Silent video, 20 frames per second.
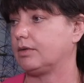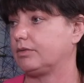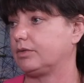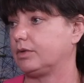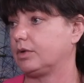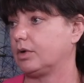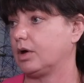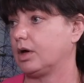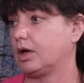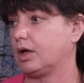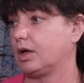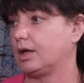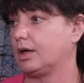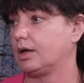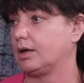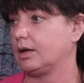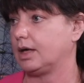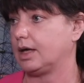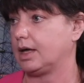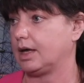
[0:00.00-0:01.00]
your
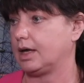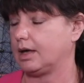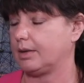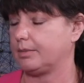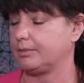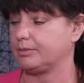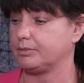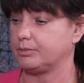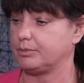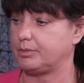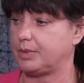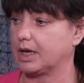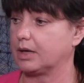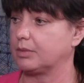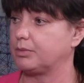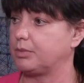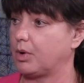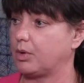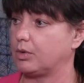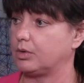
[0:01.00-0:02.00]

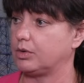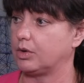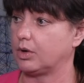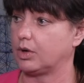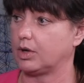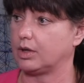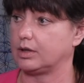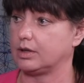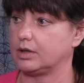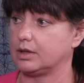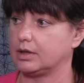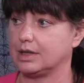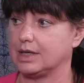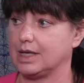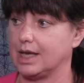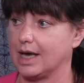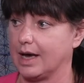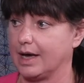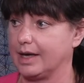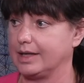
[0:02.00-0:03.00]
backbone on
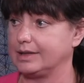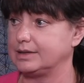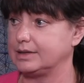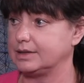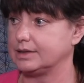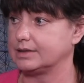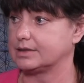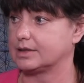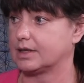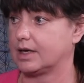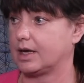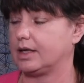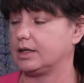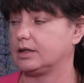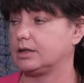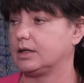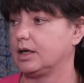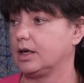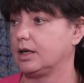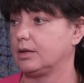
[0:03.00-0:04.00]
the IT
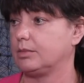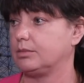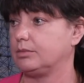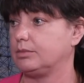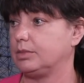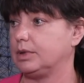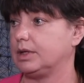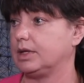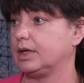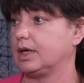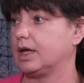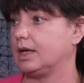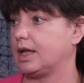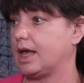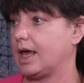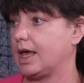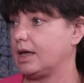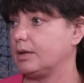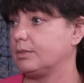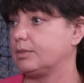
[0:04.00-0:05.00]
side being
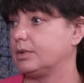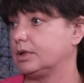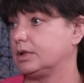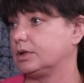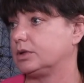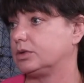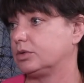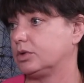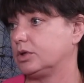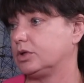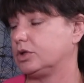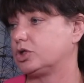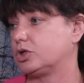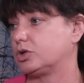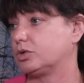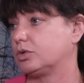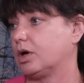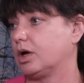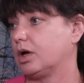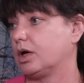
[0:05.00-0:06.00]
enabled to
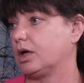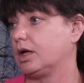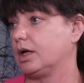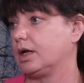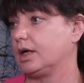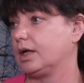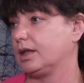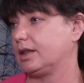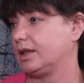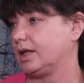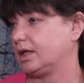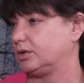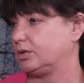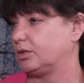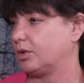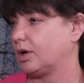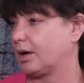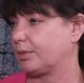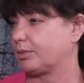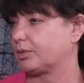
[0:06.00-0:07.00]
ensure that
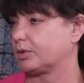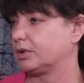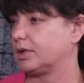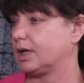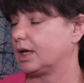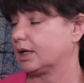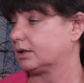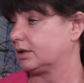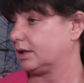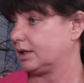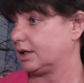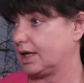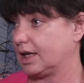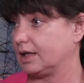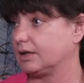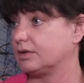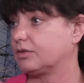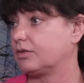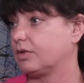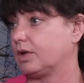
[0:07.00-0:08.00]
you are protected
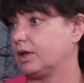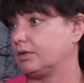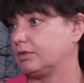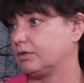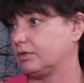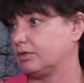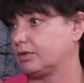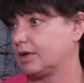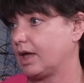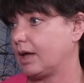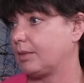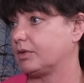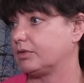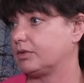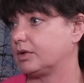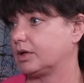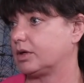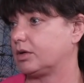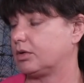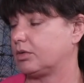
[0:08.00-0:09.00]
against, for instance,
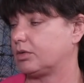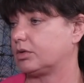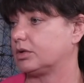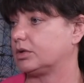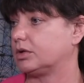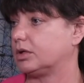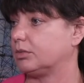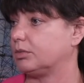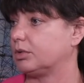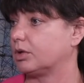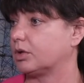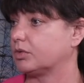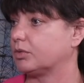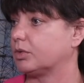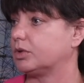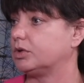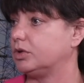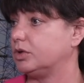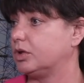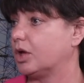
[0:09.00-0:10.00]
cybersecurity, because
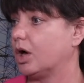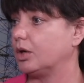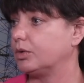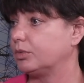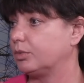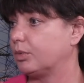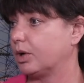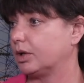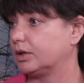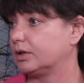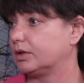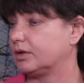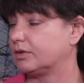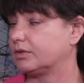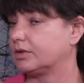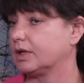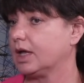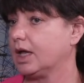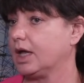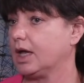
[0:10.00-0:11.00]
what you don't want
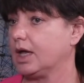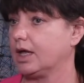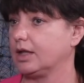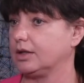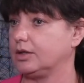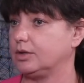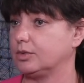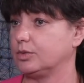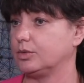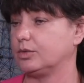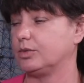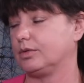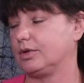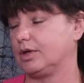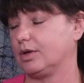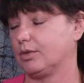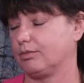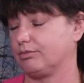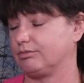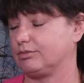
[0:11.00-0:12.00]
is you
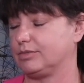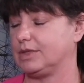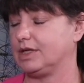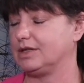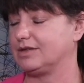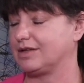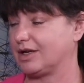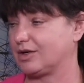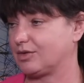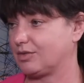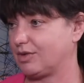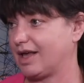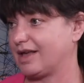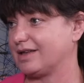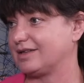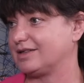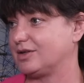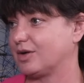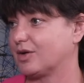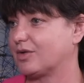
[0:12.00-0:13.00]

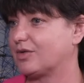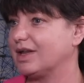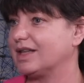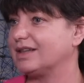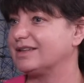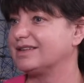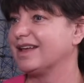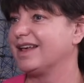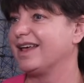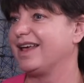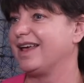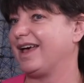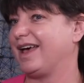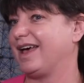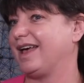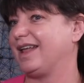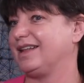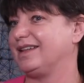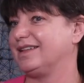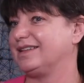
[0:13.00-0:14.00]
decentralize your grid
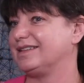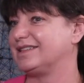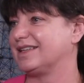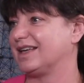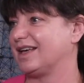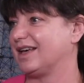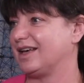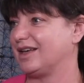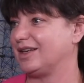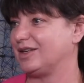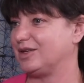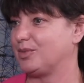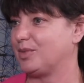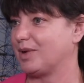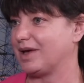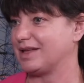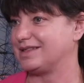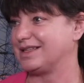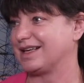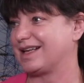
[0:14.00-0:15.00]
and you
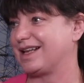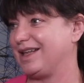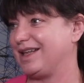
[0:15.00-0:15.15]
basically